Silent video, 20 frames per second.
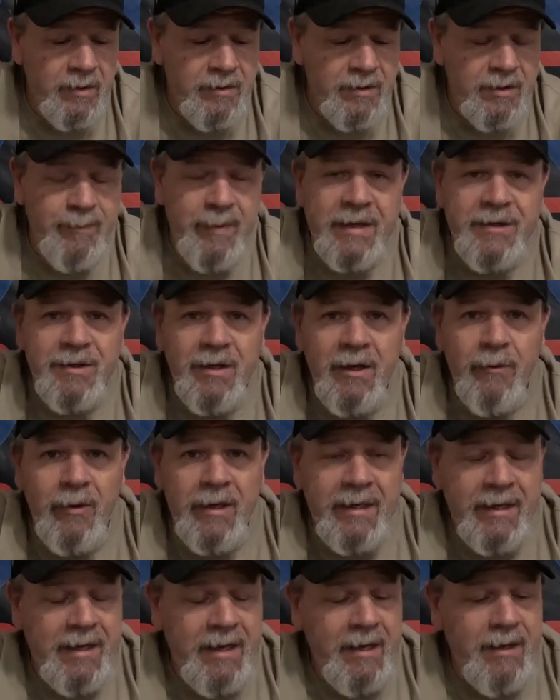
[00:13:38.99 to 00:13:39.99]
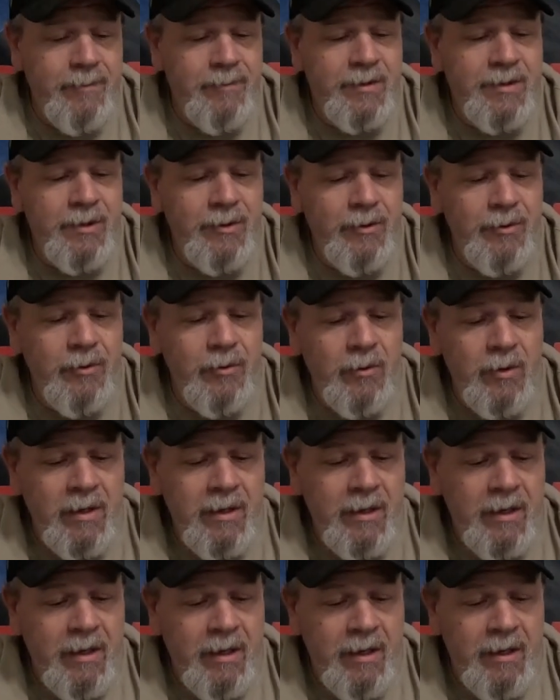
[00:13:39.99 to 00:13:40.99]
Especially when it came to
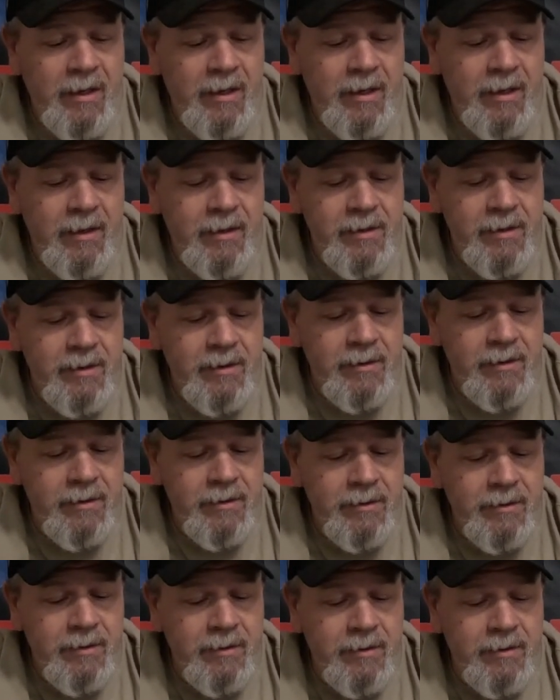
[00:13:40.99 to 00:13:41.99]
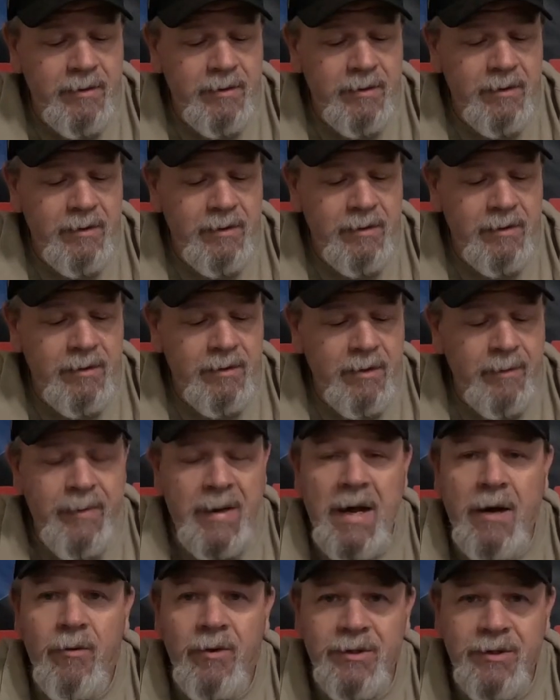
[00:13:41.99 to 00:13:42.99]
the
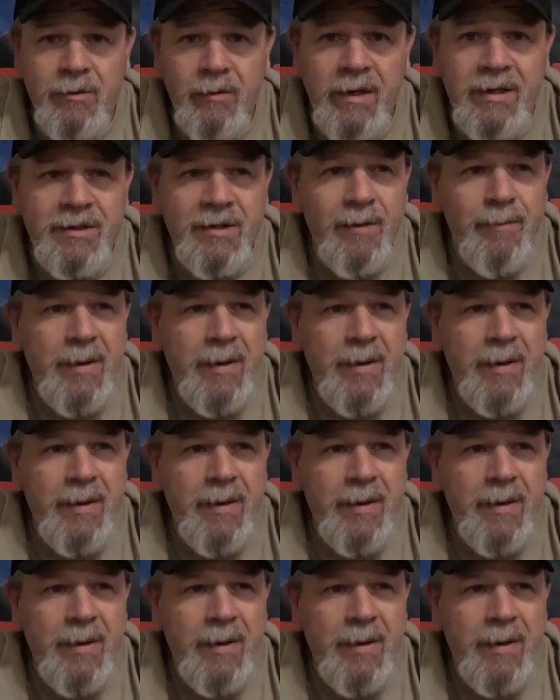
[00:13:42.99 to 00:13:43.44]
power switch.